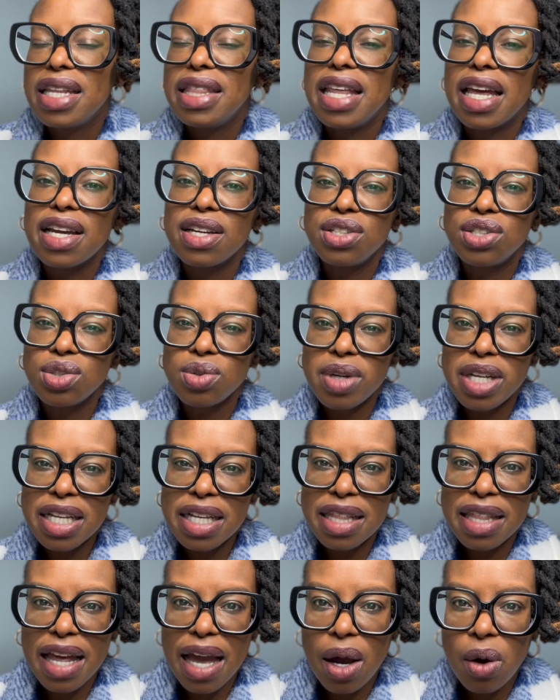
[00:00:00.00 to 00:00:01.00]
They could do it
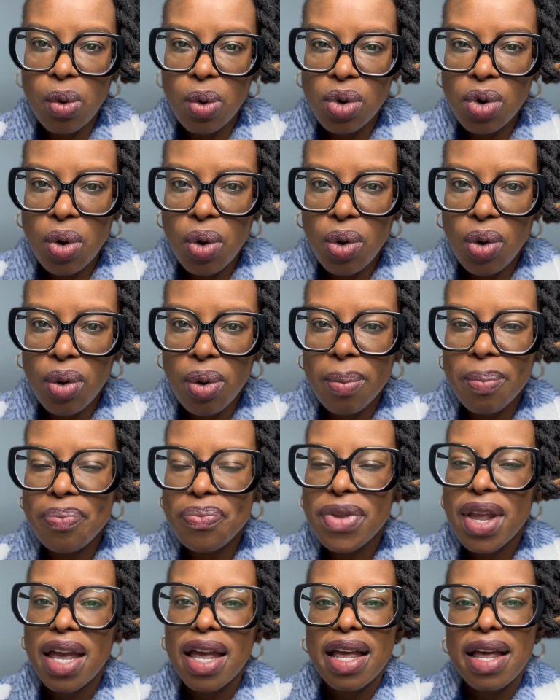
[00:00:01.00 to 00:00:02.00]
in their own
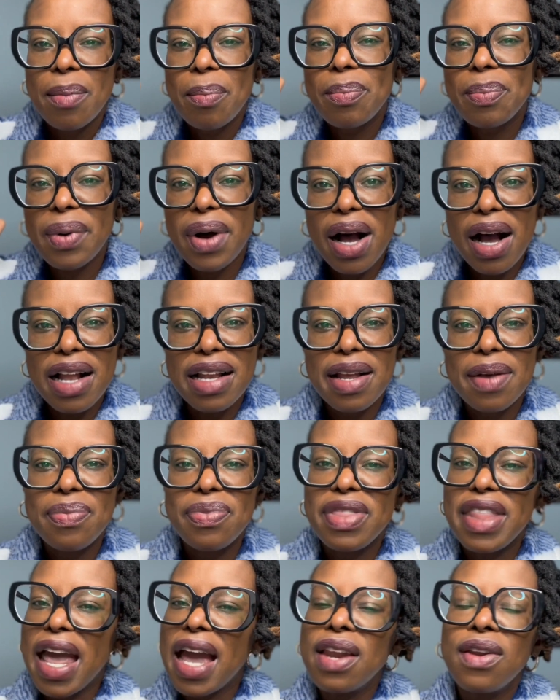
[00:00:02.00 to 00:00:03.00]
home, but
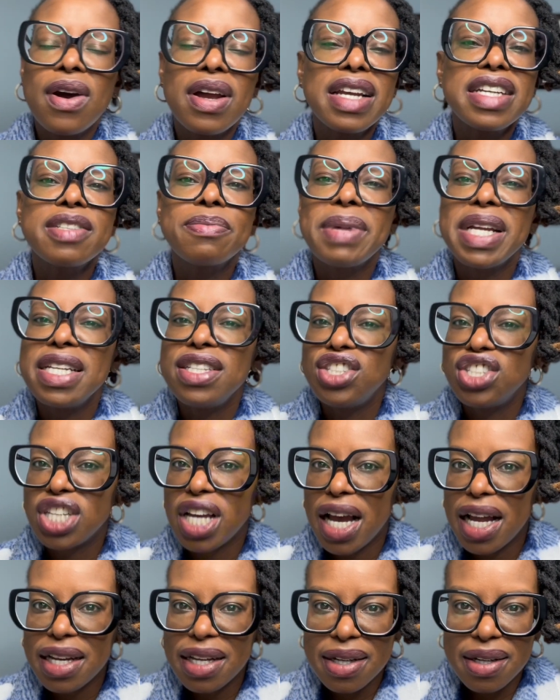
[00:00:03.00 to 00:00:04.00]
there are not as many
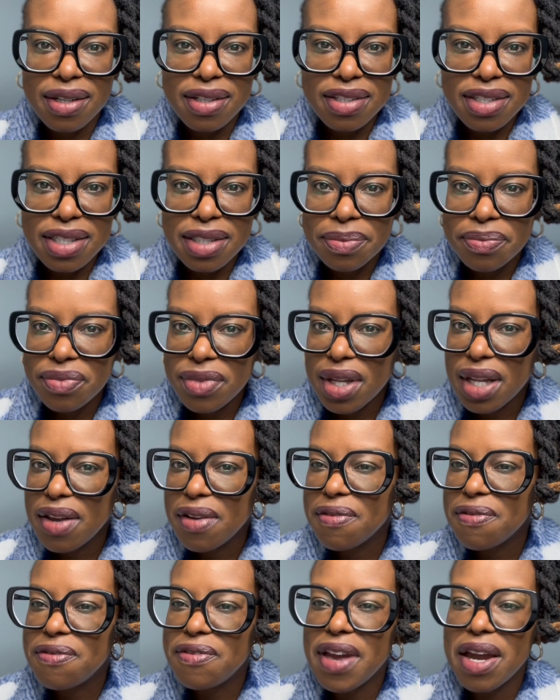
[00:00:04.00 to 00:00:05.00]
channels,
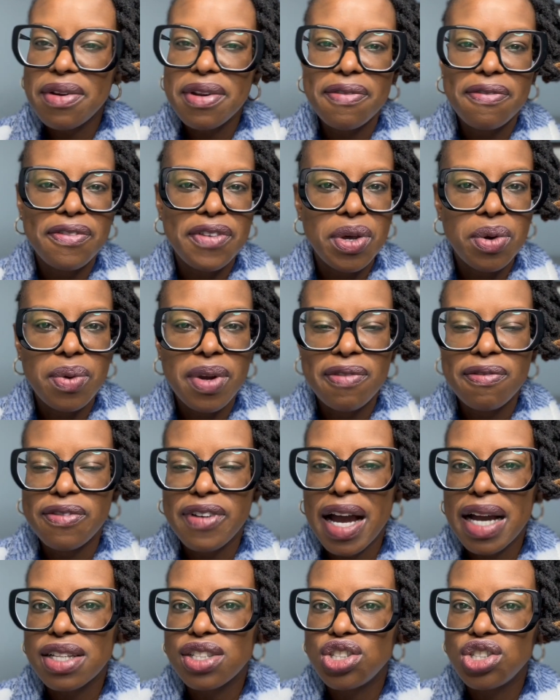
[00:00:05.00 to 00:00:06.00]
very few. In
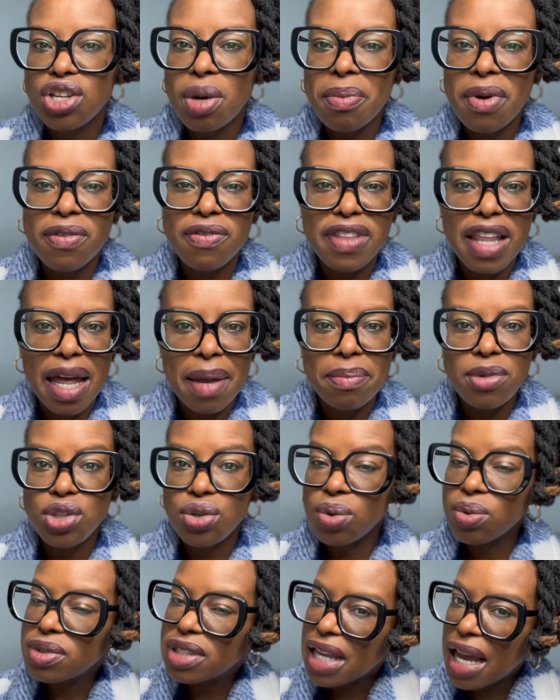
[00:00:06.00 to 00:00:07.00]
fact, some of them
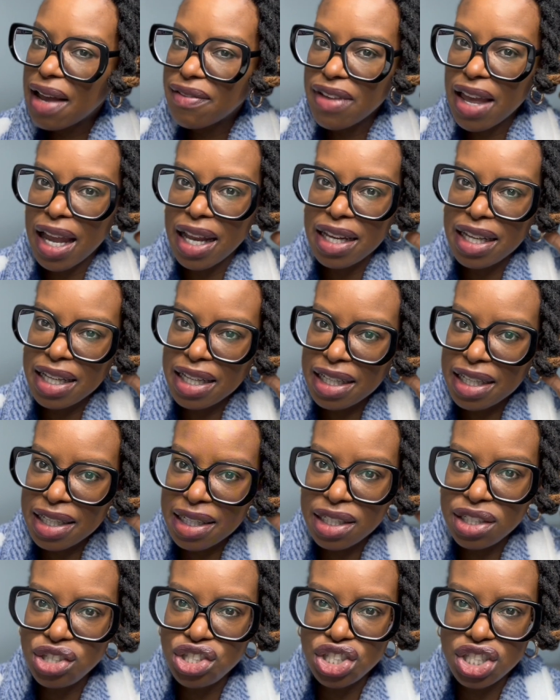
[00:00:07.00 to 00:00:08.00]
don't have any
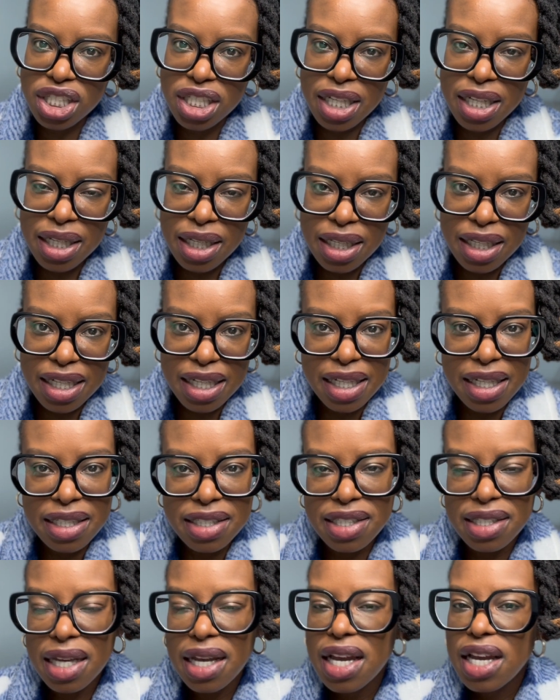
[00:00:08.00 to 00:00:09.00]
EEG
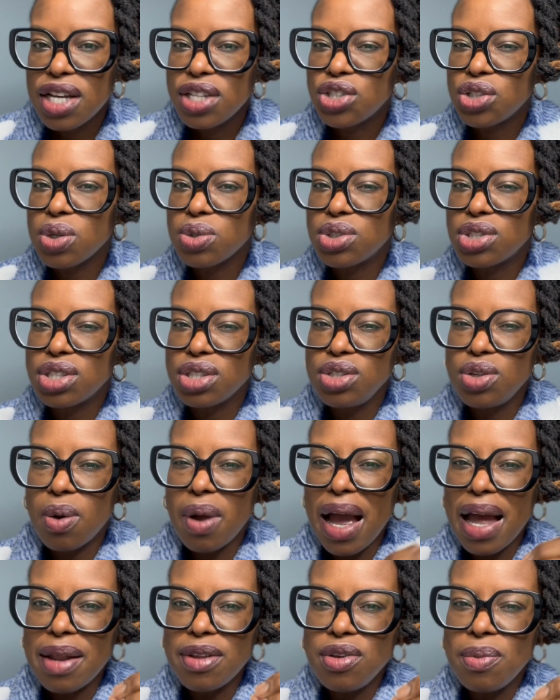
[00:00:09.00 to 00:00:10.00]
leads. So
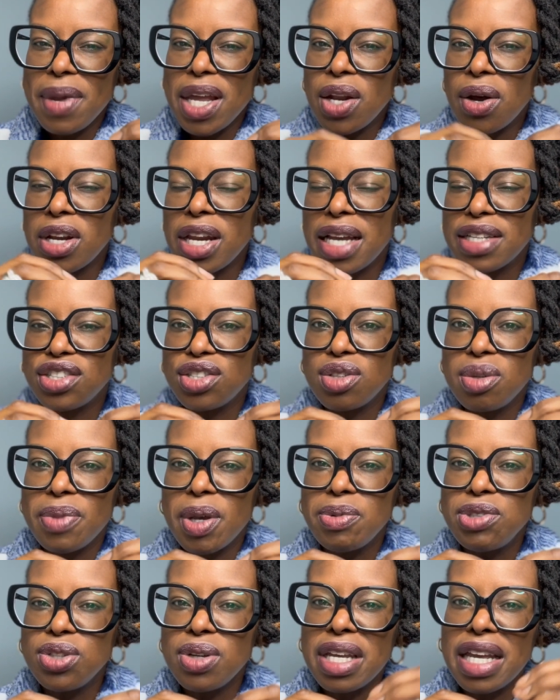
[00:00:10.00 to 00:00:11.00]
you may not necessarily be
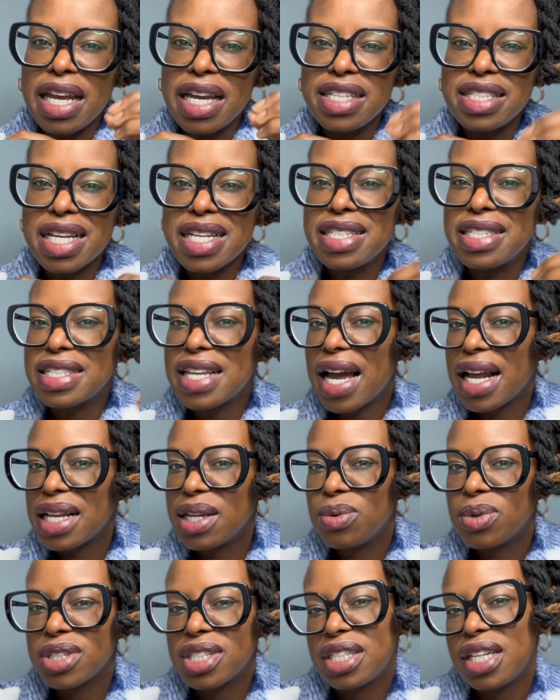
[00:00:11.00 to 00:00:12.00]
able to gauge
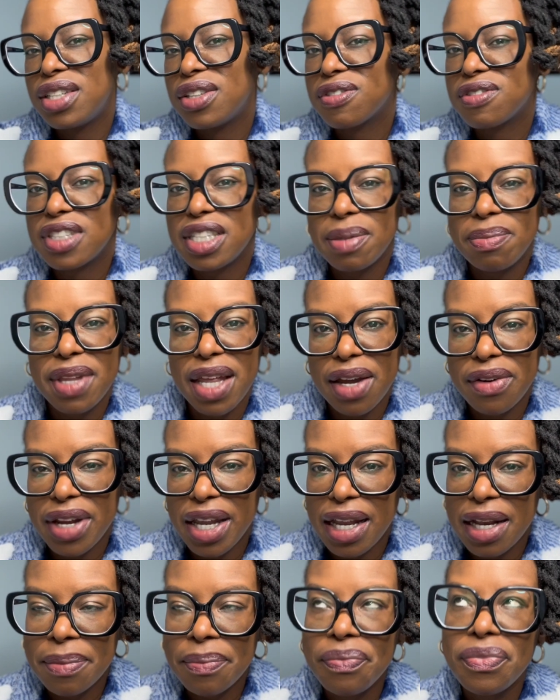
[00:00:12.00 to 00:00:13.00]
exactly what stage of sleep they're
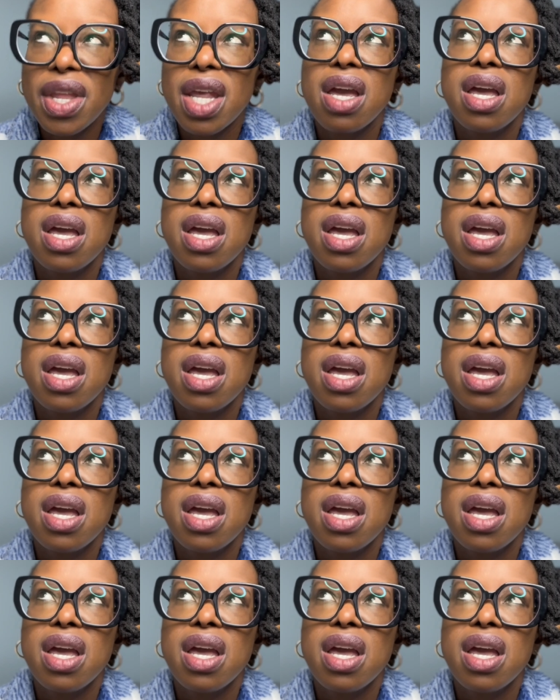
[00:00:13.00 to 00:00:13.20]
in.